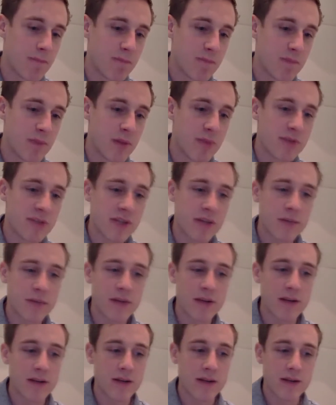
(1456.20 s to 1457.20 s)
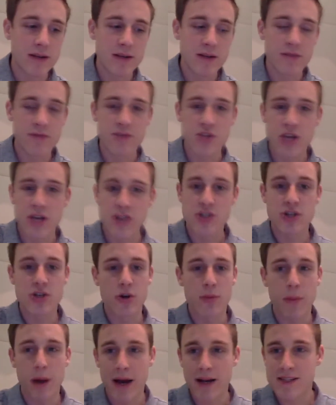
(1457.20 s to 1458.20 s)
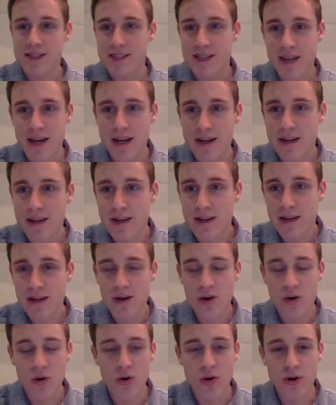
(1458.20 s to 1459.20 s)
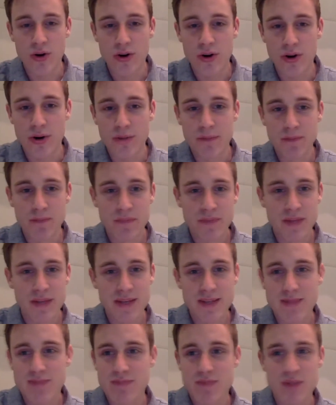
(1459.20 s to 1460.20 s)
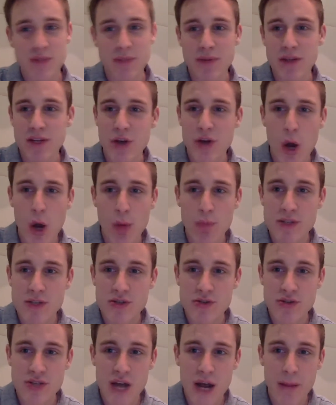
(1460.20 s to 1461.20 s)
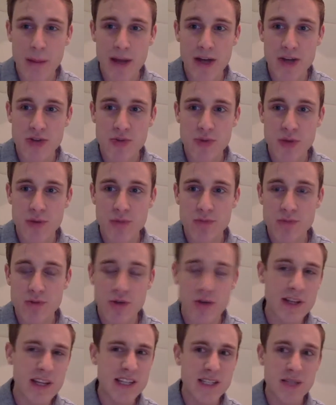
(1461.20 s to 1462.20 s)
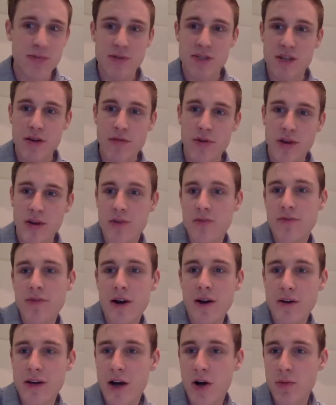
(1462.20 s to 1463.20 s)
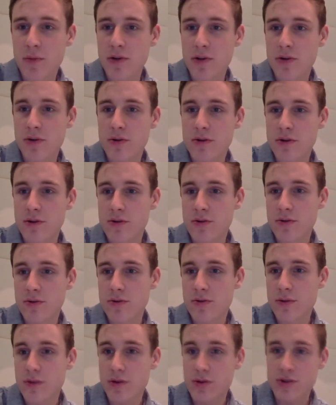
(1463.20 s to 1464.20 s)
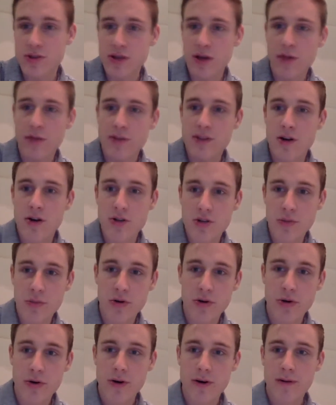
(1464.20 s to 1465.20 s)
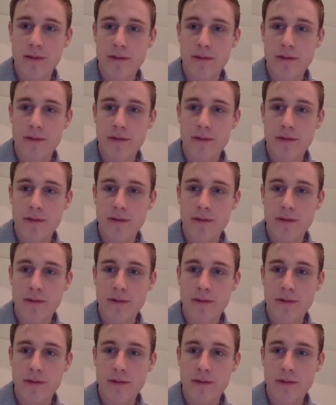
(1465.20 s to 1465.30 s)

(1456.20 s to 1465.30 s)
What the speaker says: maybe something you've changed in your mindset, or something you helped to do time management? Is there anything specific you found to help you yourself as an entrepreneur?